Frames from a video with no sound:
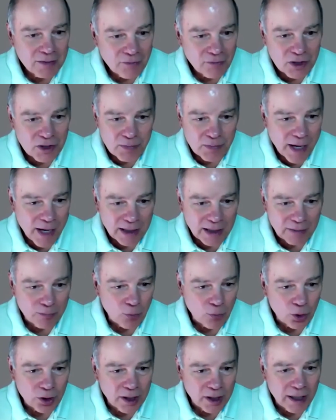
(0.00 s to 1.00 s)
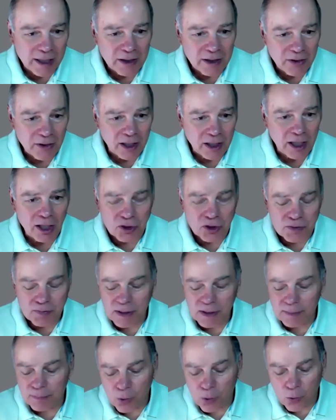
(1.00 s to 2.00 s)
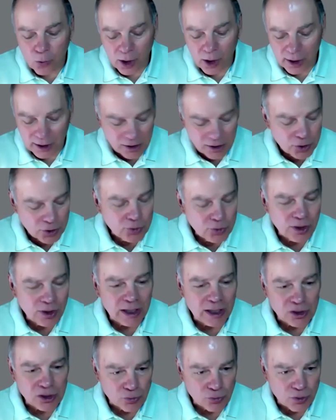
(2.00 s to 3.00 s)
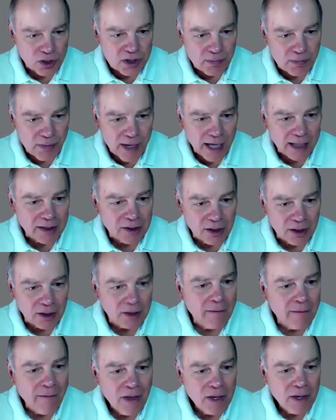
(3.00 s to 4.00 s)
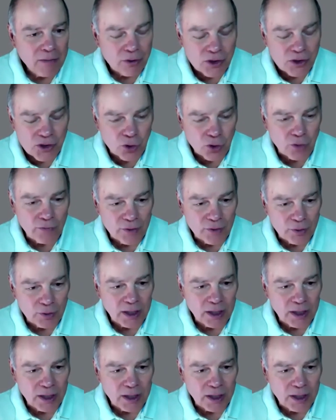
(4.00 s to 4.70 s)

Respect more than anything else. People want two things, respect and preserve their